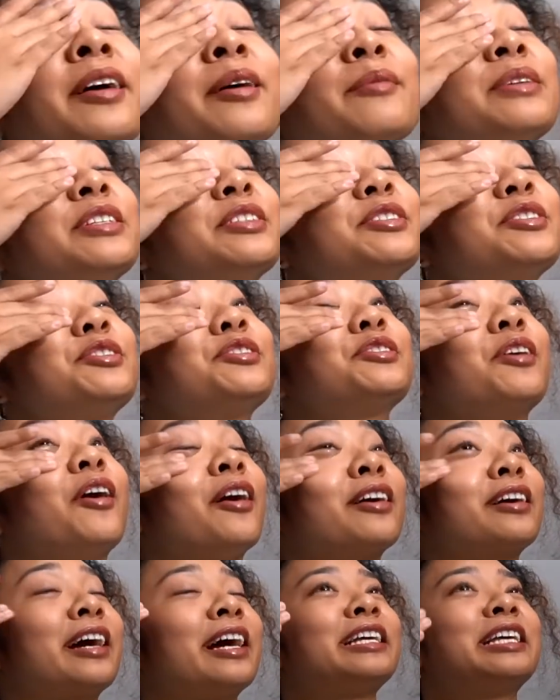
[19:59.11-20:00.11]
I'm in
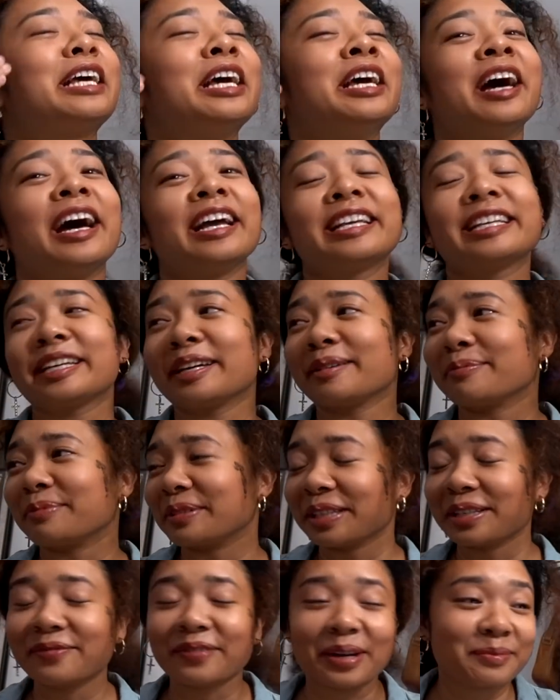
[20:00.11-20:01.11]
shock. I can't
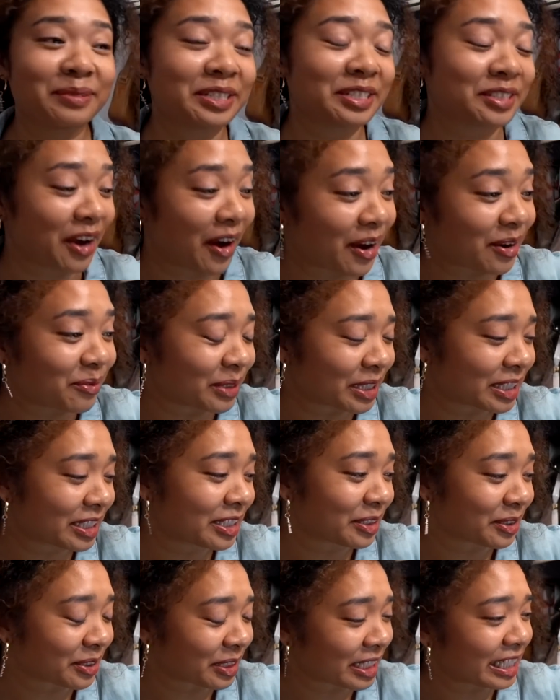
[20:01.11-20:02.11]
believe I'm done with
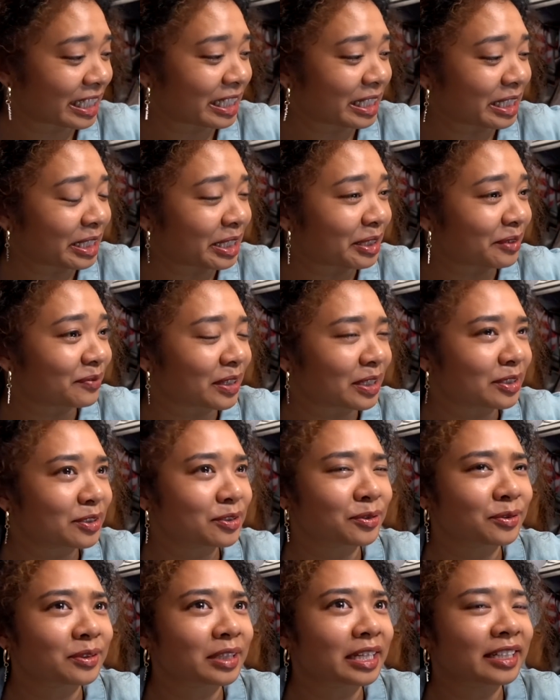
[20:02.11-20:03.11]
killing Eve
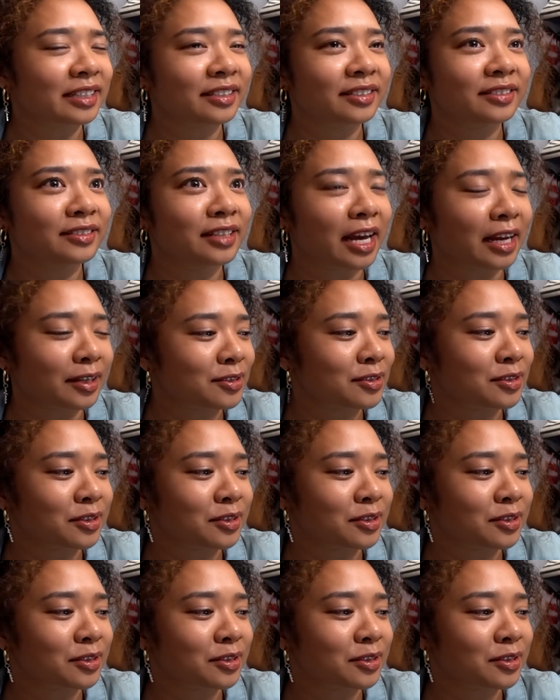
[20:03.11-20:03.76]
until, like, next